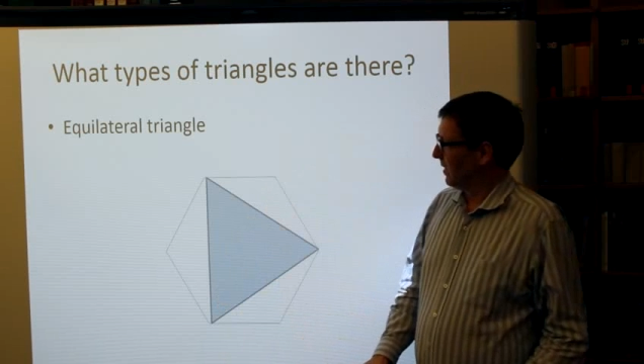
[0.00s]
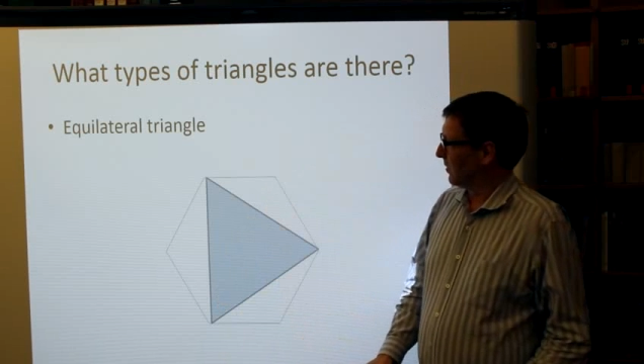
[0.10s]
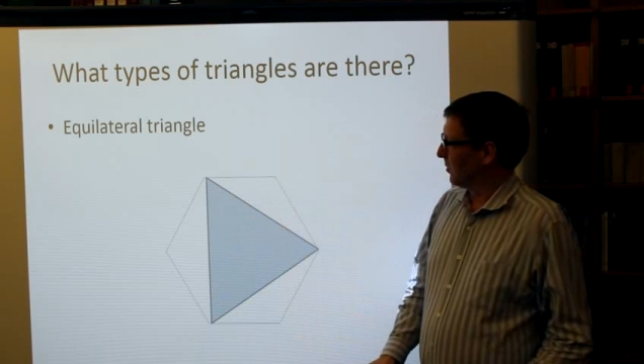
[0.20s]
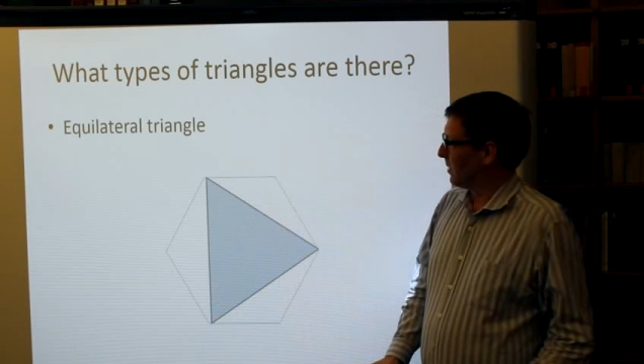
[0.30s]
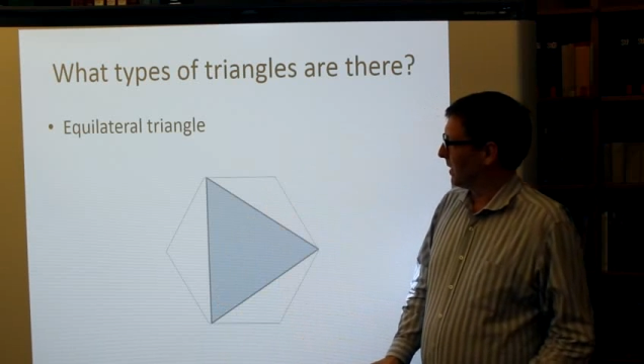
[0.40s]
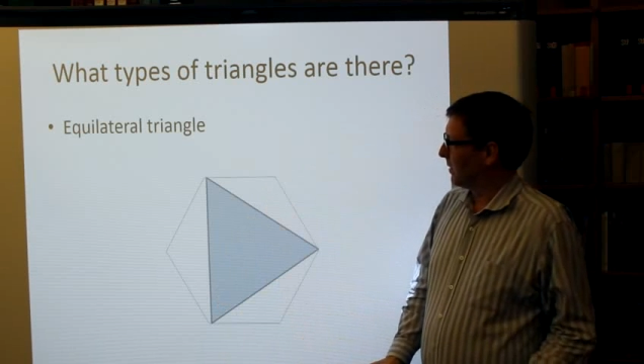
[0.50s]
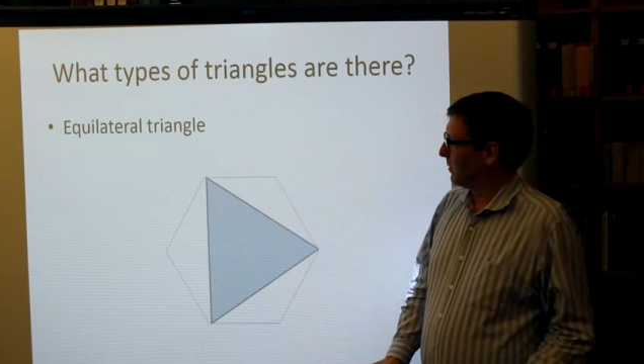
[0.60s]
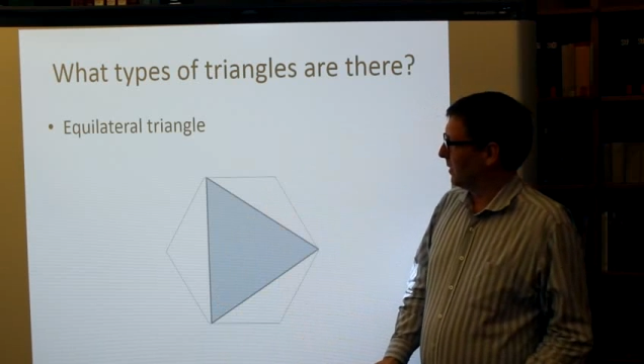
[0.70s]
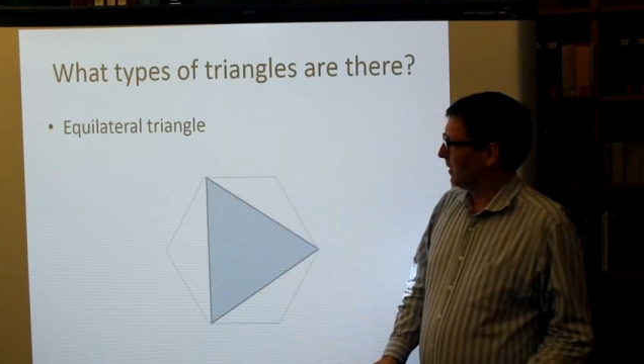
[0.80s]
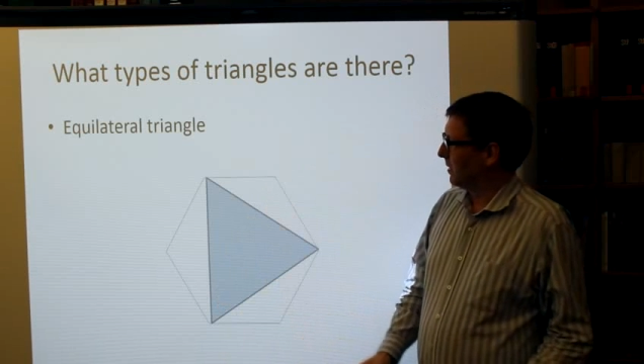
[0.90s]
So, but if
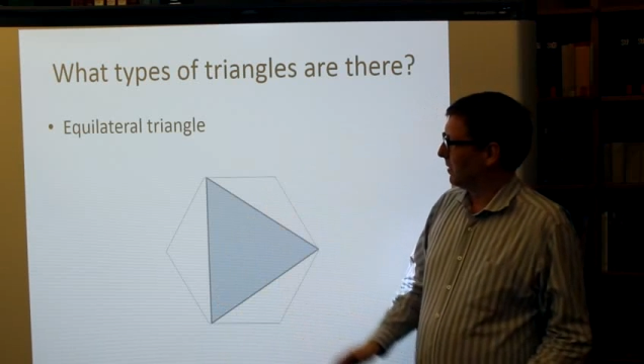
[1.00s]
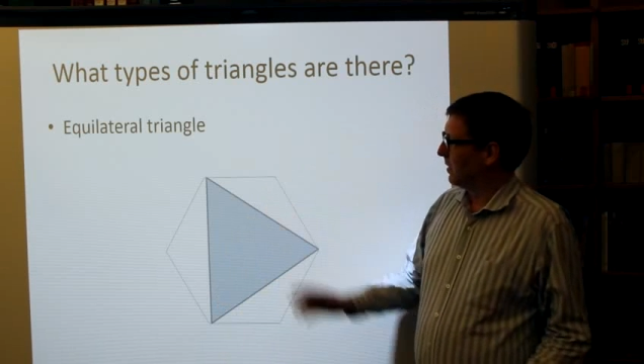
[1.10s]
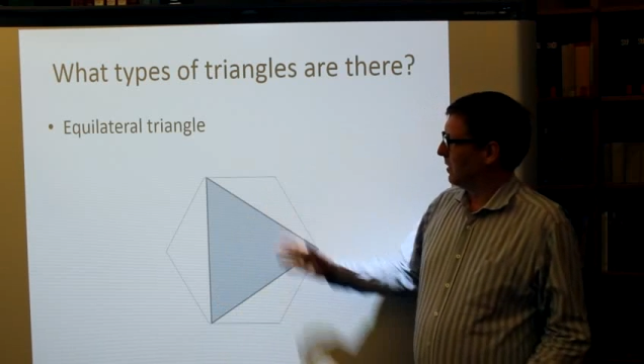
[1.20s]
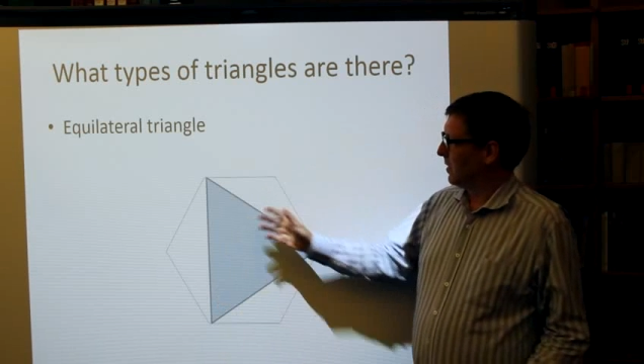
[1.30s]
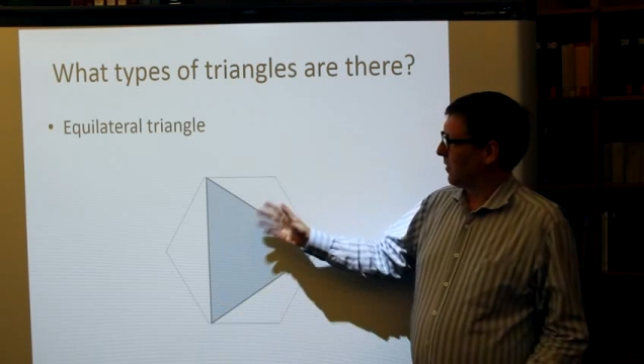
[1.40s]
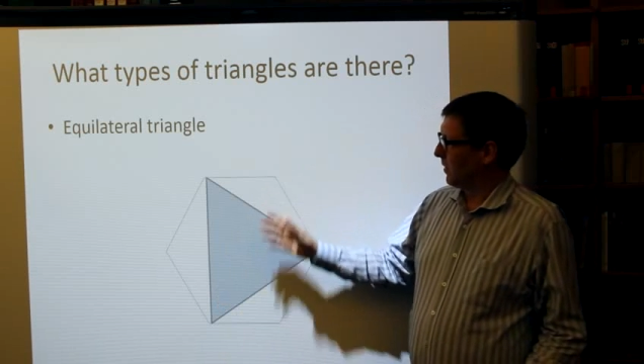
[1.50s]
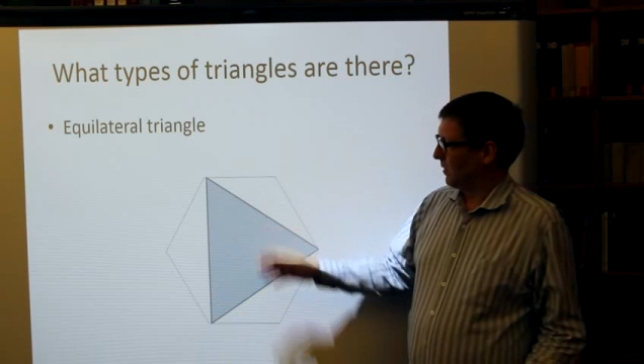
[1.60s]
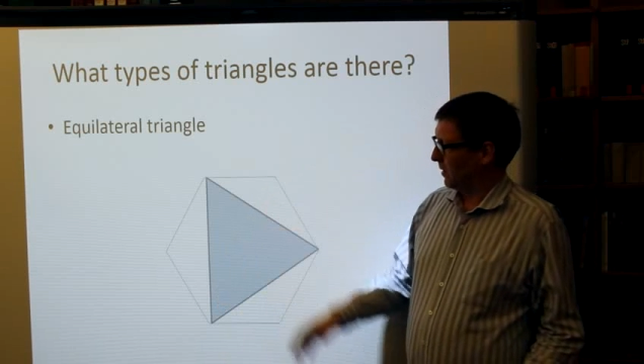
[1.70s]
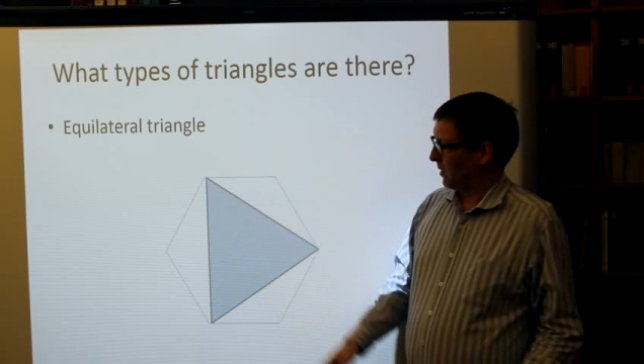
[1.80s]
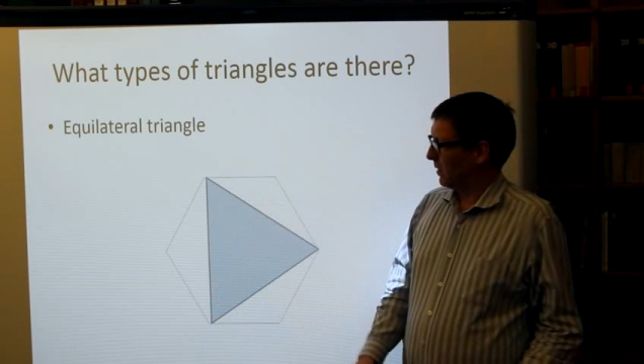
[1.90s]
we
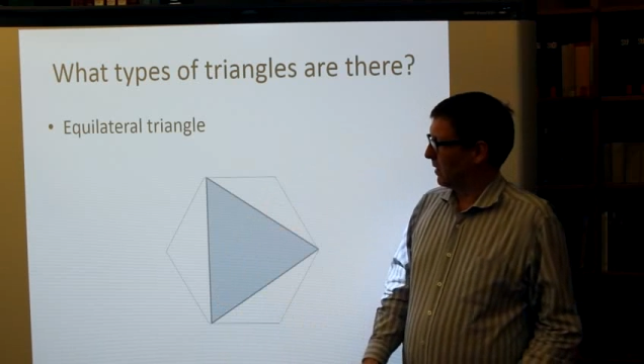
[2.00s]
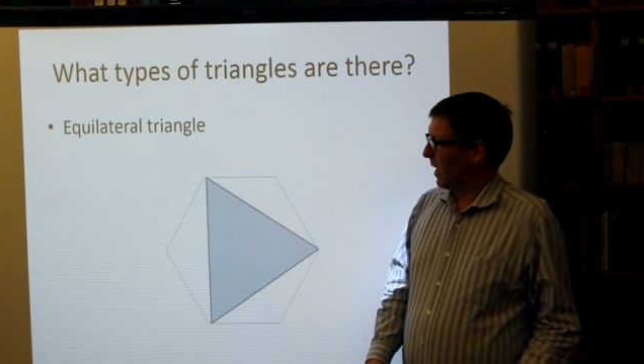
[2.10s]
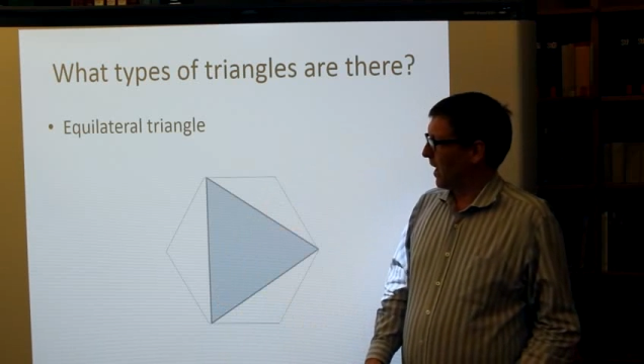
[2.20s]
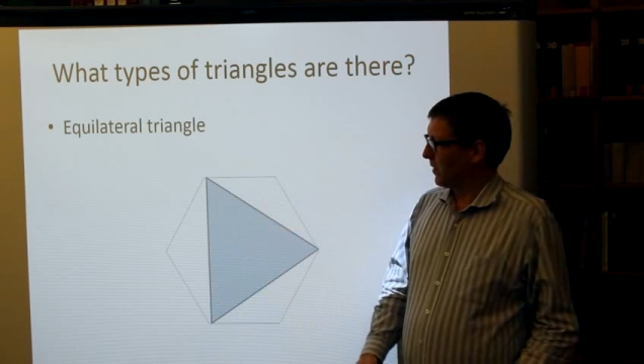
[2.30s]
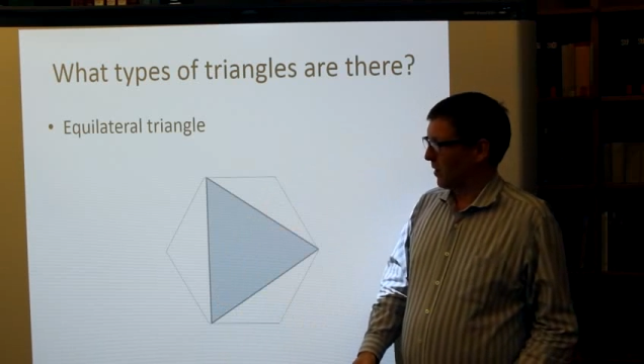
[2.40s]
add